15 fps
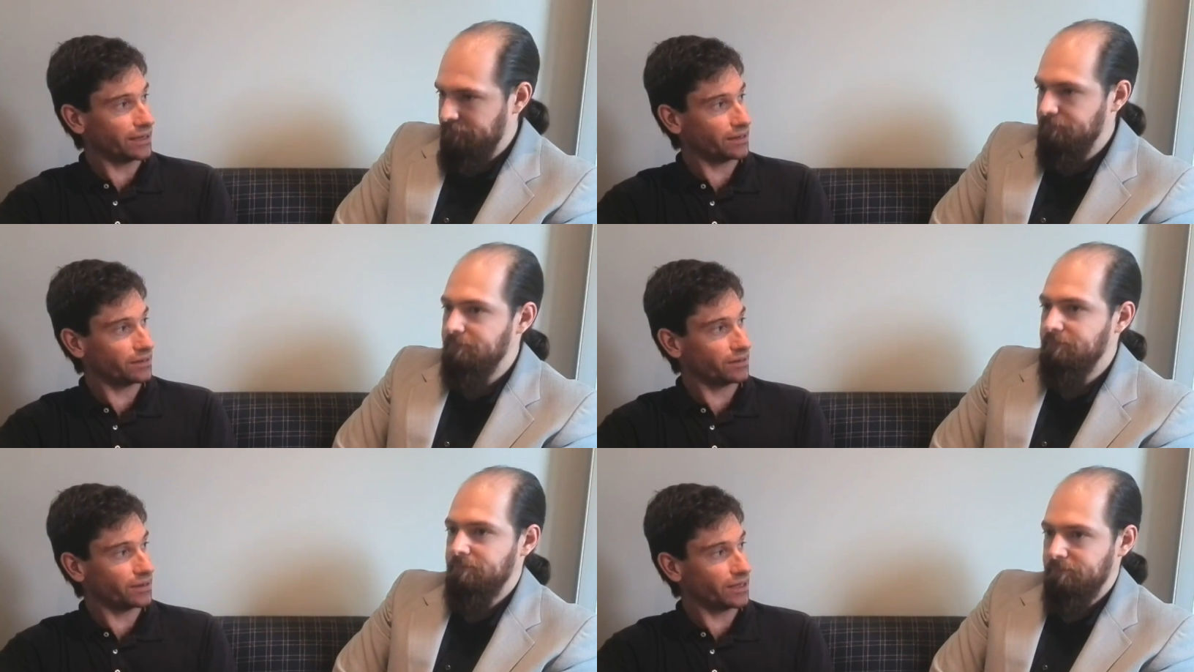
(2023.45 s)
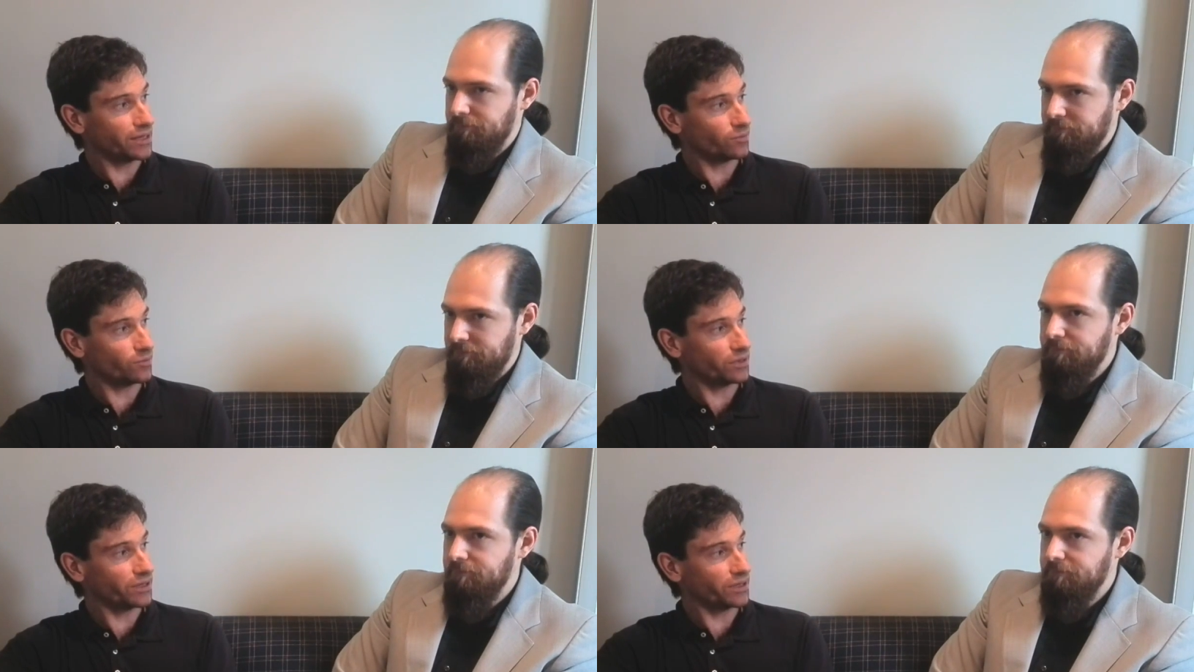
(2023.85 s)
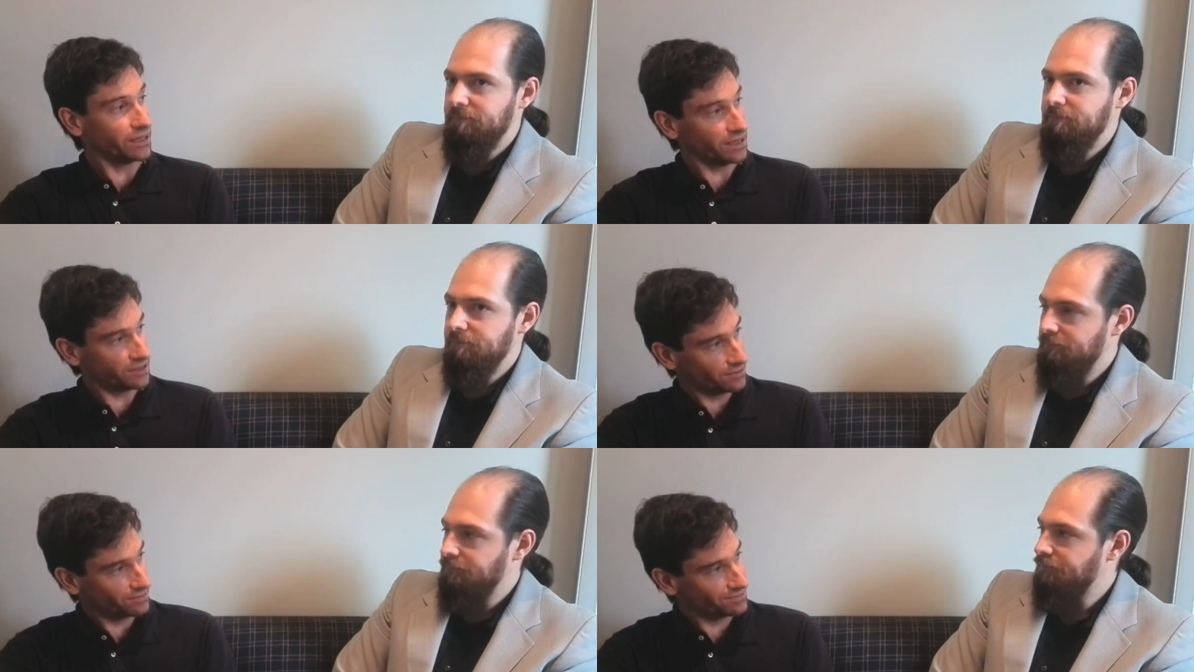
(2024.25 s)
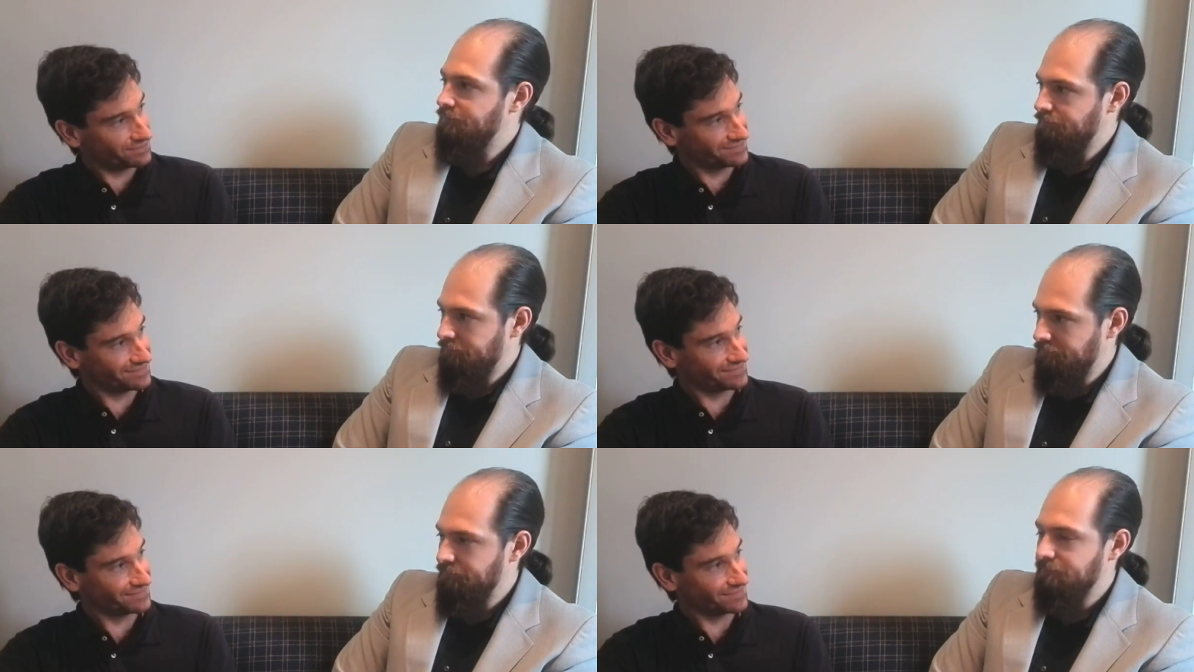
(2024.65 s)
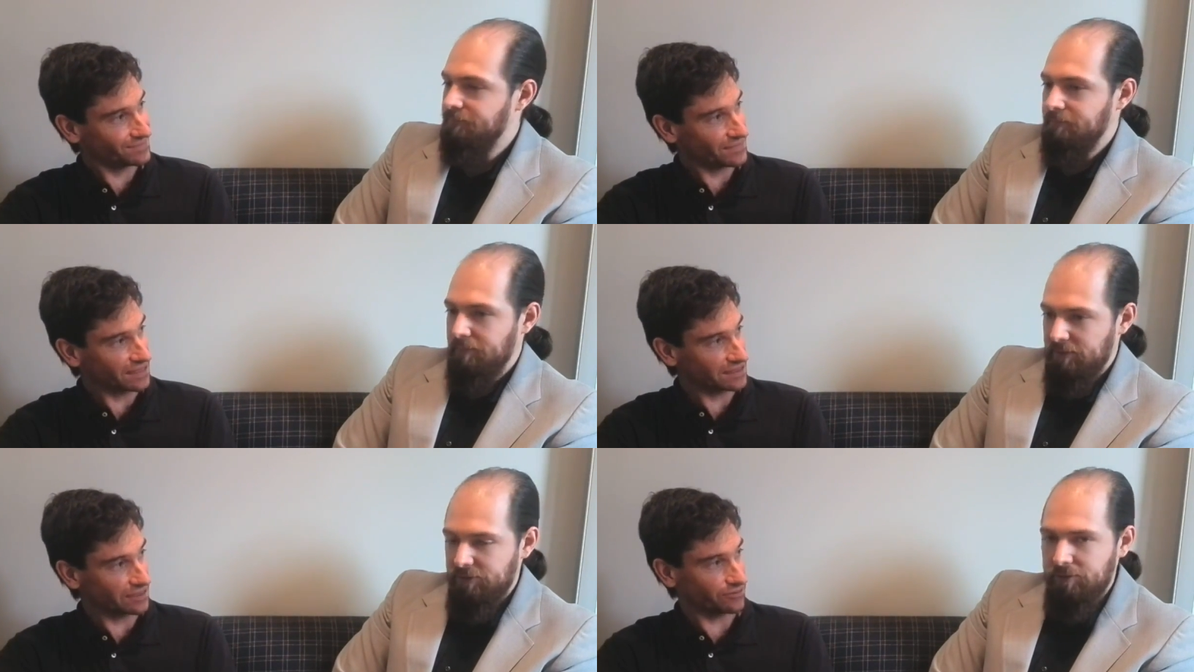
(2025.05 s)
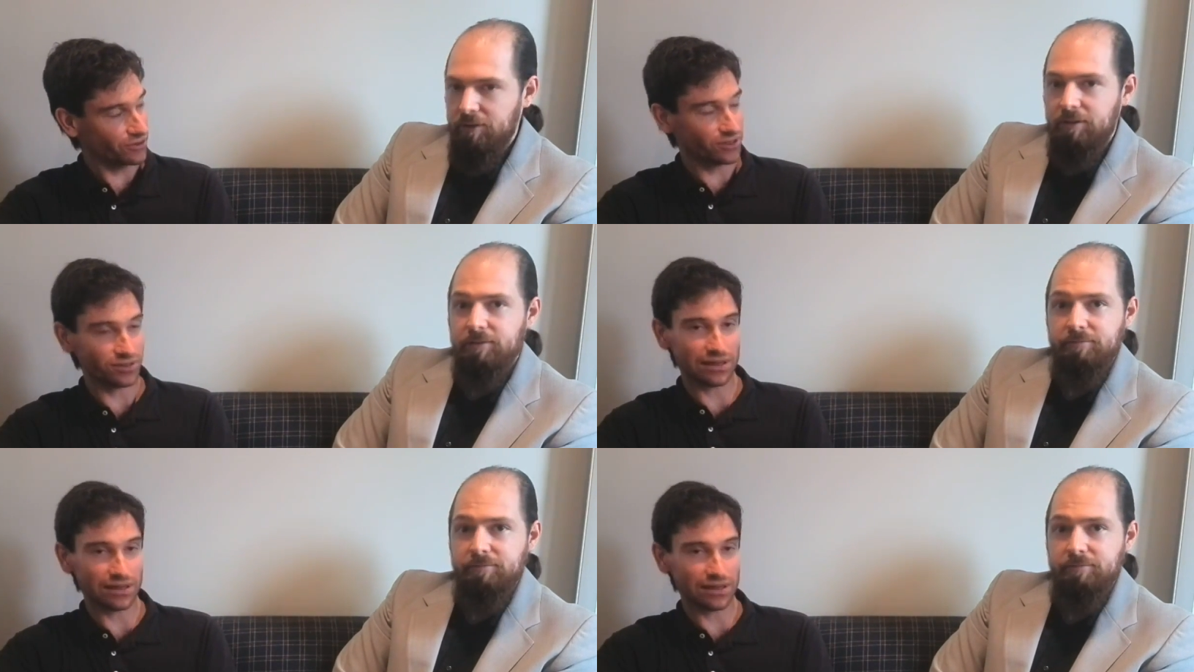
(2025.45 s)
Speaker 1: and anyone in it. Mm. That's, that's, right.